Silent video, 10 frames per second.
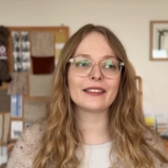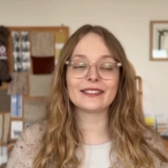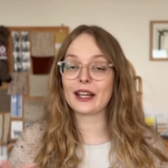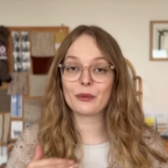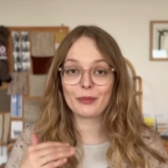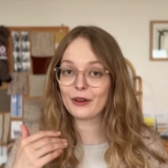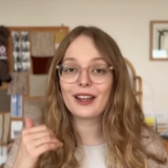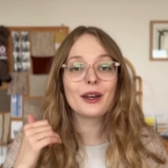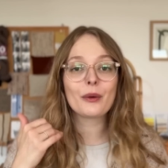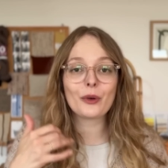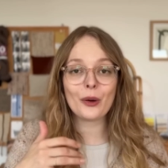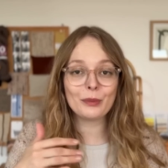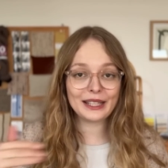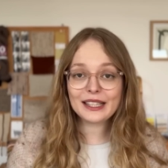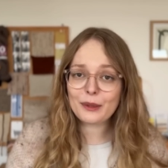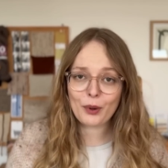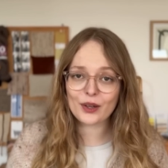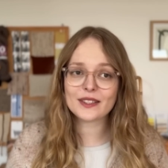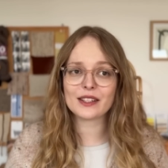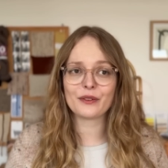like in a completely
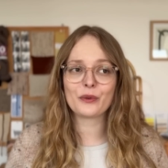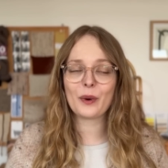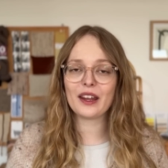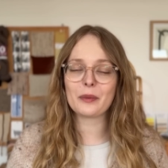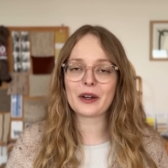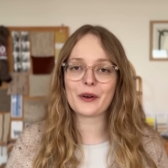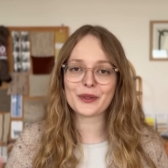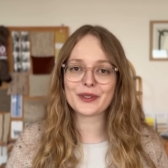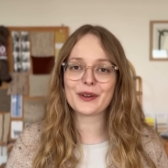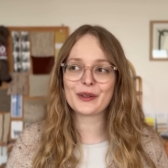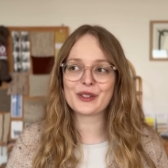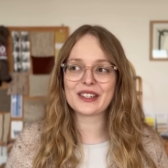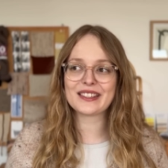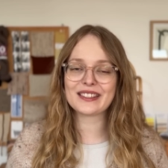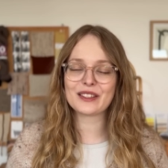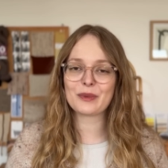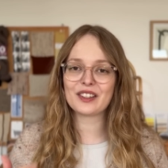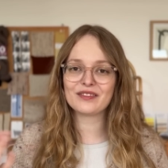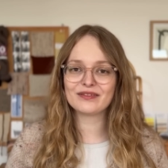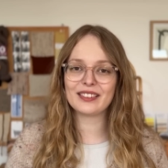positive way, but also just a
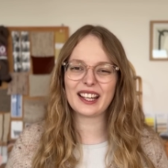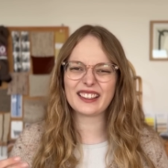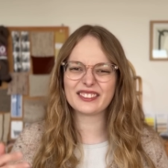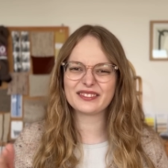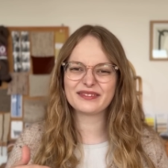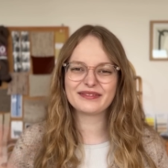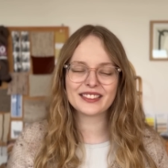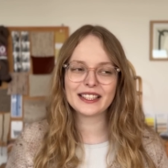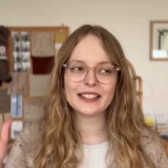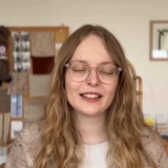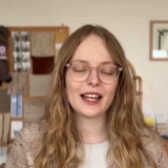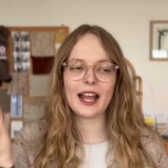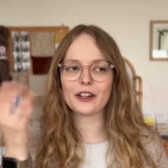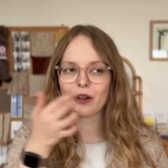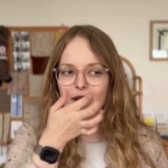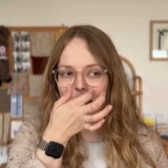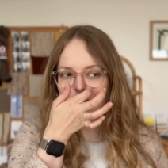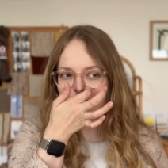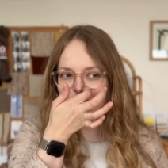bit like, I don't know. I was